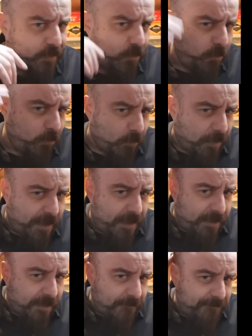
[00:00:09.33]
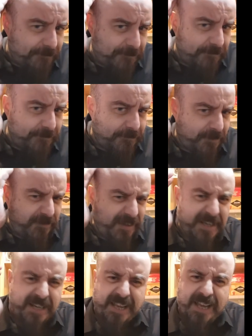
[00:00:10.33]
Ooh, yeah. I think
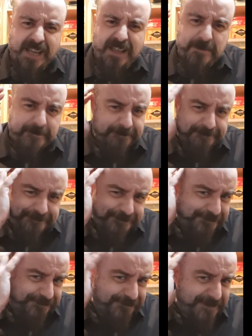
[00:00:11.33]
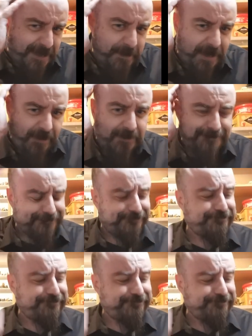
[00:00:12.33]
I need a haircut. A bit long.